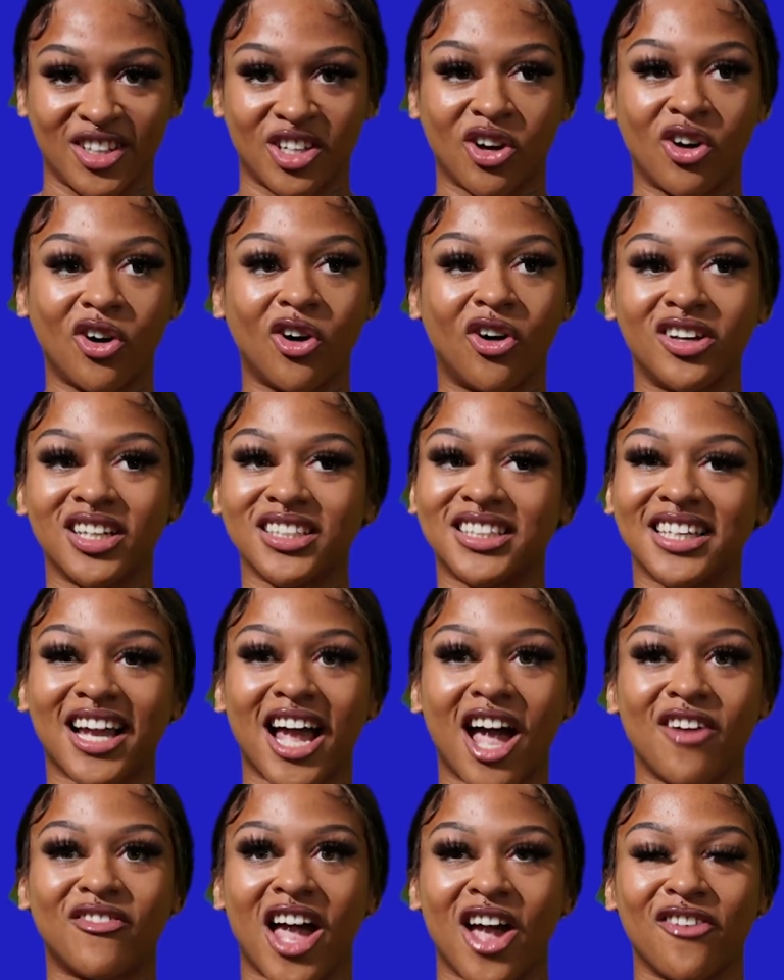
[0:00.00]
The only thing
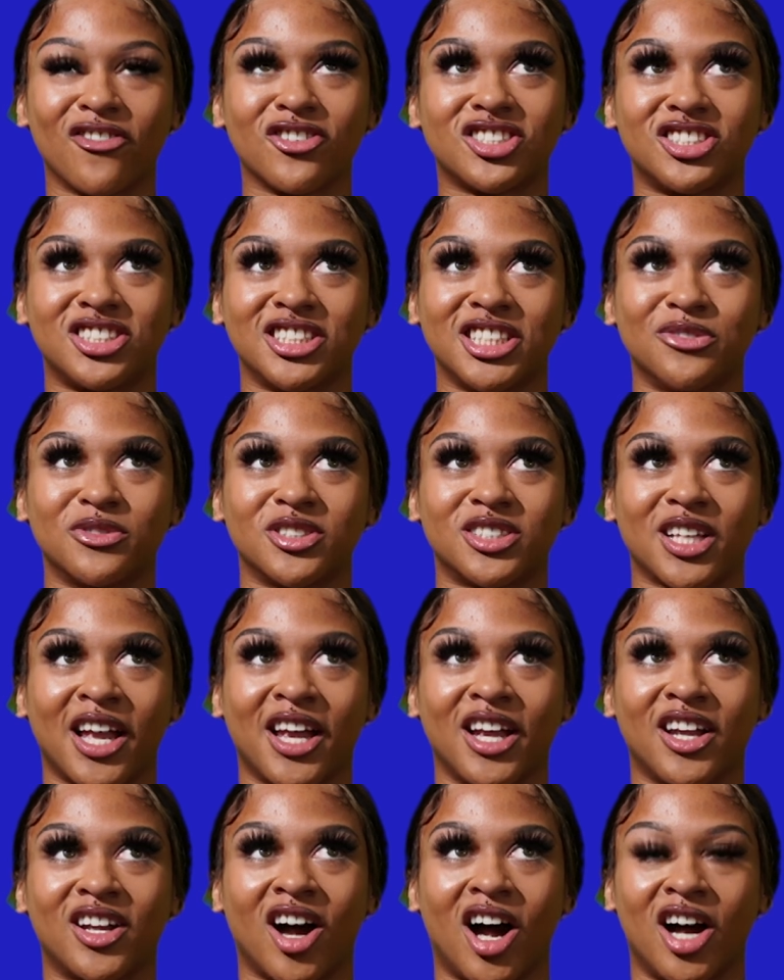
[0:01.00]
I've ever seen was
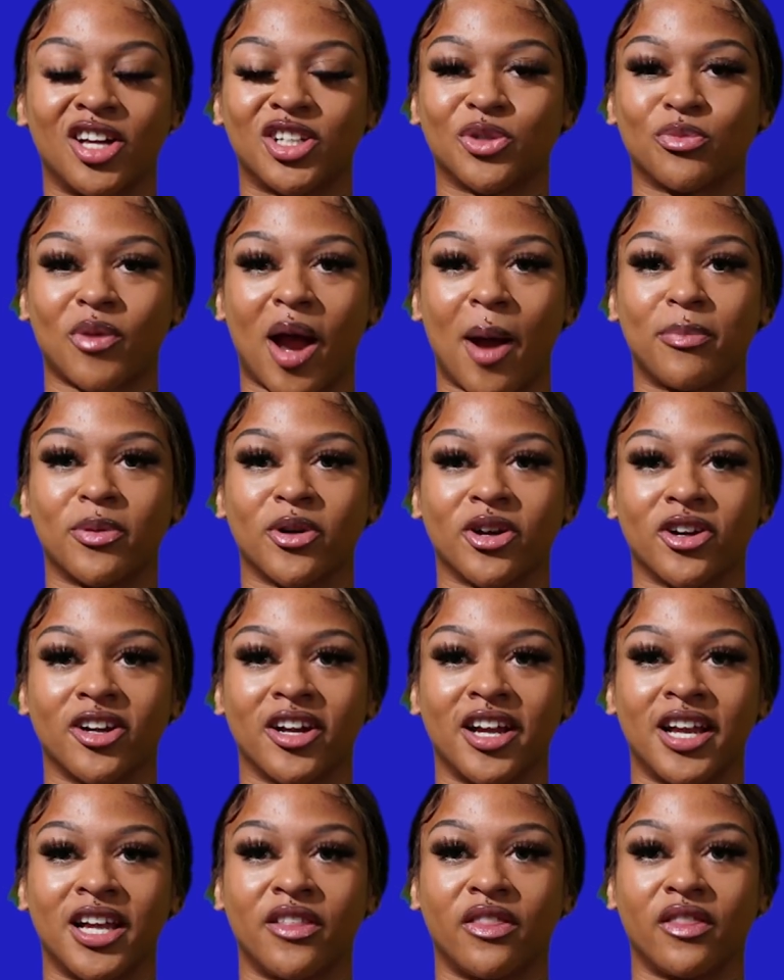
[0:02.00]
a condom
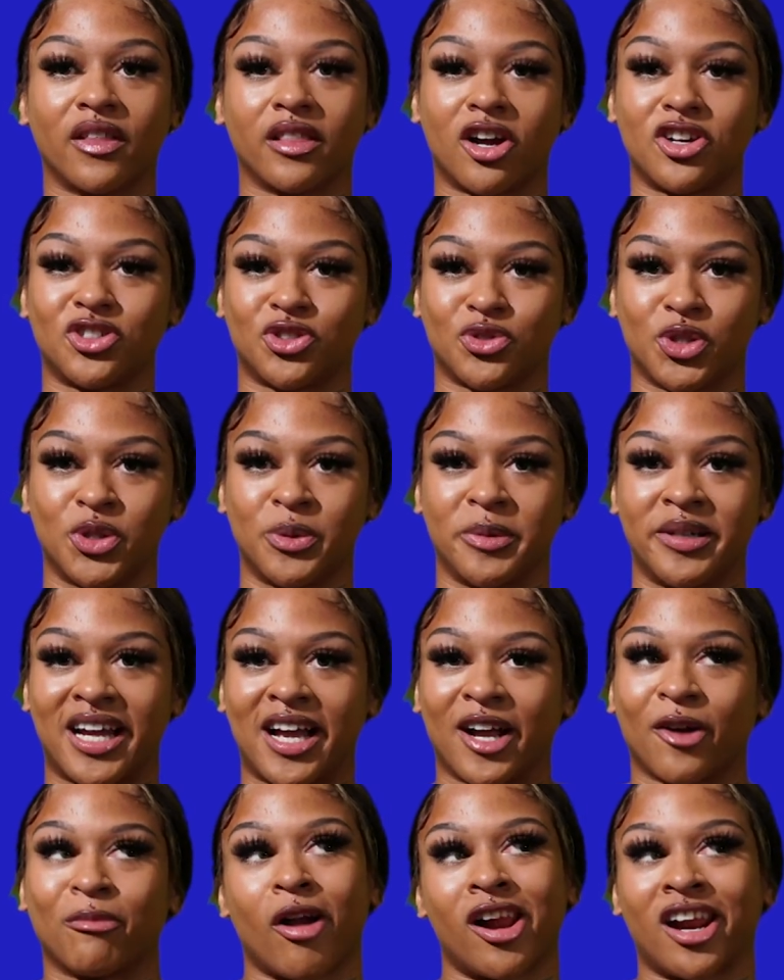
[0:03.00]
wrapper in the laundry room, and
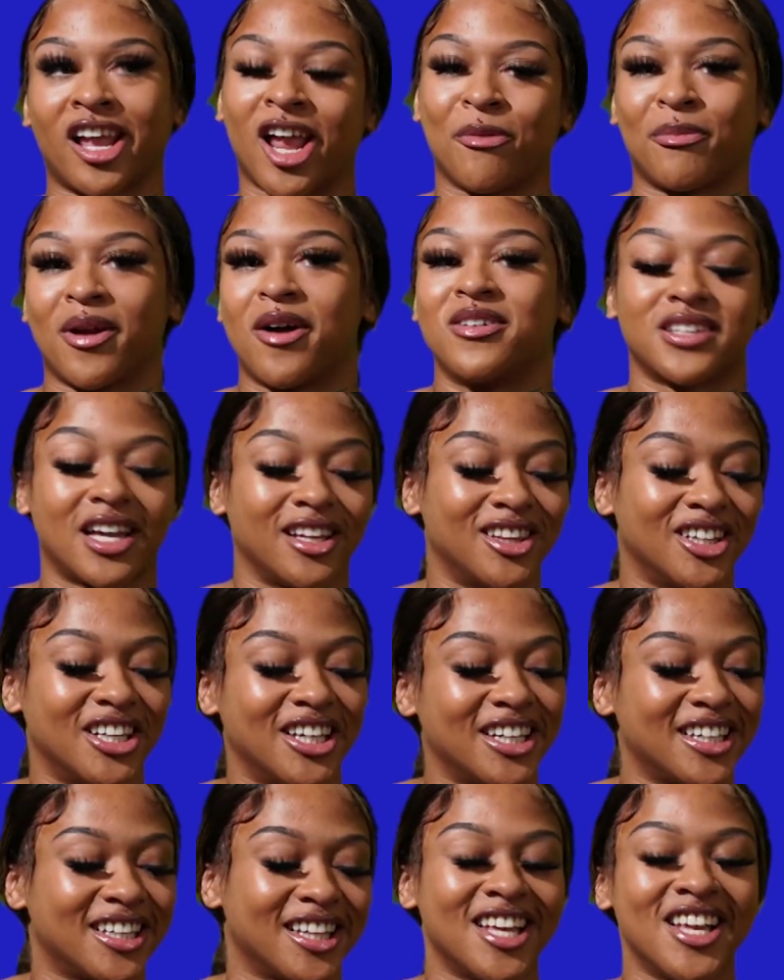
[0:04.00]
I brought a camera. I was like,
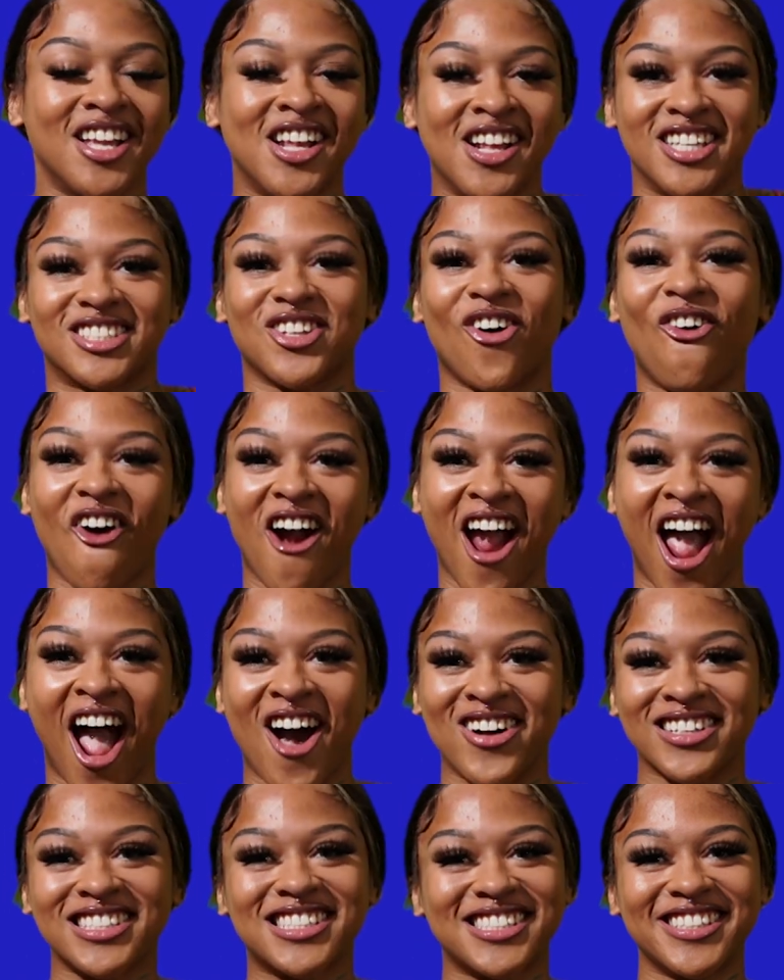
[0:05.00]
look, it's a
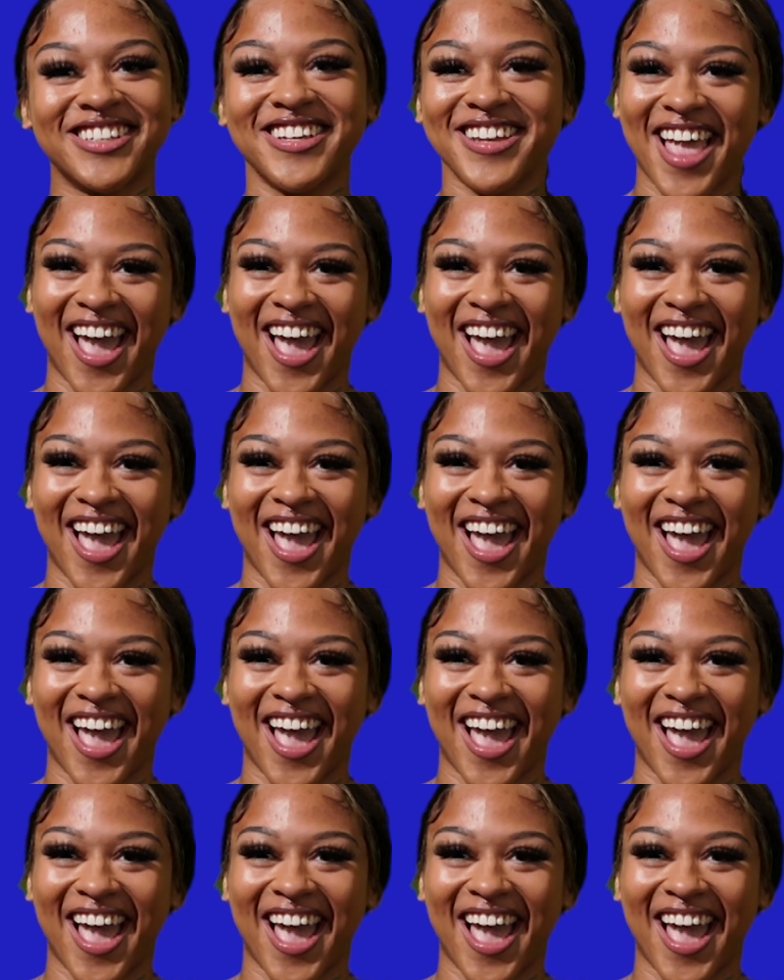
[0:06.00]
whorehouse.